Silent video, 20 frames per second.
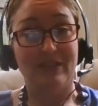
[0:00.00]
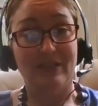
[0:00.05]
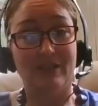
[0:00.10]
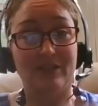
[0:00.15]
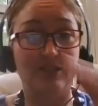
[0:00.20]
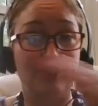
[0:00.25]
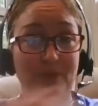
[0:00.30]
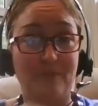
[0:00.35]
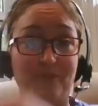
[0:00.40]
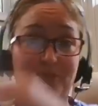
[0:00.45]

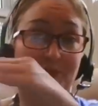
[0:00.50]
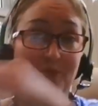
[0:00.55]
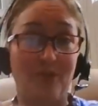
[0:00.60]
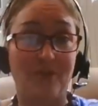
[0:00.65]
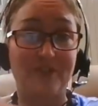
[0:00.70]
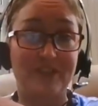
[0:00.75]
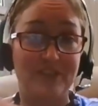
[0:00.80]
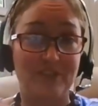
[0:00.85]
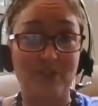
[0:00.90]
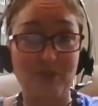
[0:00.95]
jump through
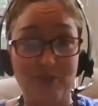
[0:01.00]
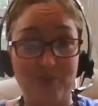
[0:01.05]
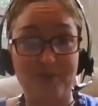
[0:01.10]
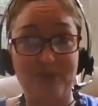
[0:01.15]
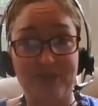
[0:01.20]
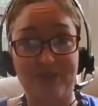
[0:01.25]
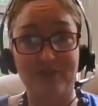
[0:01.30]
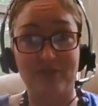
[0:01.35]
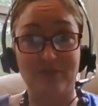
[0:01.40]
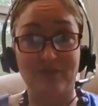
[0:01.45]
all these
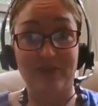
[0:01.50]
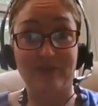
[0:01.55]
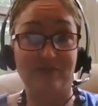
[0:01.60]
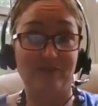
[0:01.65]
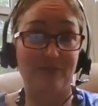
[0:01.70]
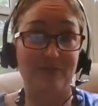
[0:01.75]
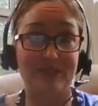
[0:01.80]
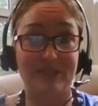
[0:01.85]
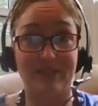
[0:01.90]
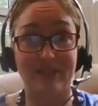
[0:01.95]
hoops to
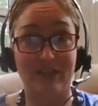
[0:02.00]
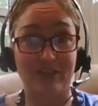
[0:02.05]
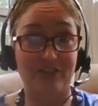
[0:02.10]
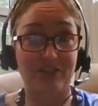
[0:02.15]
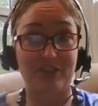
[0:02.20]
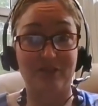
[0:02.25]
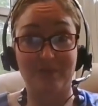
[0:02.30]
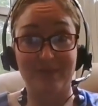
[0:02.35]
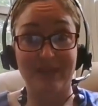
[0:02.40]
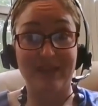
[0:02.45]
influence
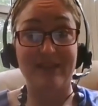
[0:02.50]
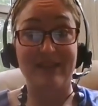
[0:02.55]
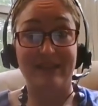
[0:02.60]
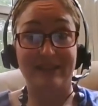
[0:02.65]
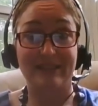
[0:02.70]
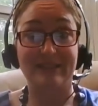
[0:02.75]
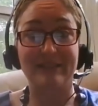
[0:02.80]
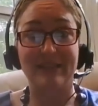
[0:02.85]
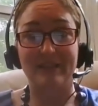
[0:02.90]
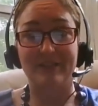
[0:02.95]
elections without
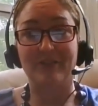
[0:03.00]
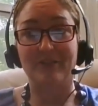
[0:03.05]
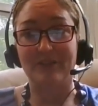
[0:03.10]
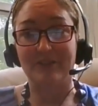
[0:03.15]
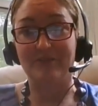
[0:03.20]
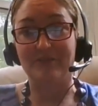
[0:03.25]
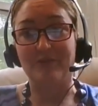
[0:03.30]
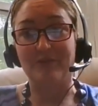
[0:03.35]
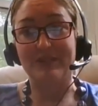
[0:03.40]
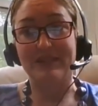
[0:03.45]
acting like they're
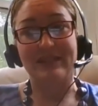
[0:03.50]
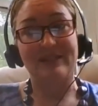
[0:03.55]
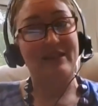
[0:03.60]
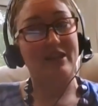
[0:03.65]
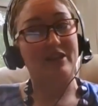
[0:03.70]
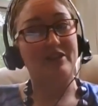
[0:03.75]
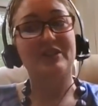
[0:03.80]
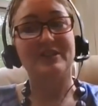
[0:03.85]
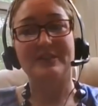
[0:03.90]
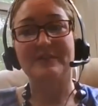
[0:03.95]
influencing
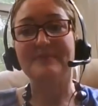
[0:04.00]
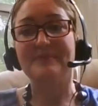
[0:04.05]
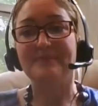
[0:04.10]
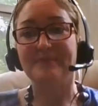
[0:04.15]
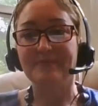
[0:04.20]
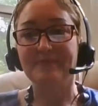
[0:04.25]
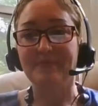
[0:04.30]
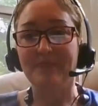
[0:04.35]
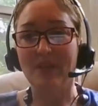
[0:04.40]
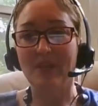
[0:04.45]
elections.
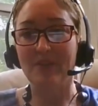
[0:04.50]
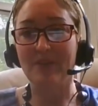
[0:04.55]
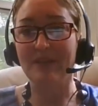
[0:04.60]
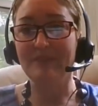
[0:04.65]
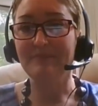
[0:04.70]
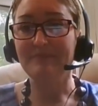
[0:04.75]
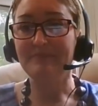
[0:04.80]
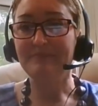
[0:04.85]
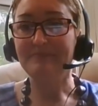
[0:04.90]
Okay.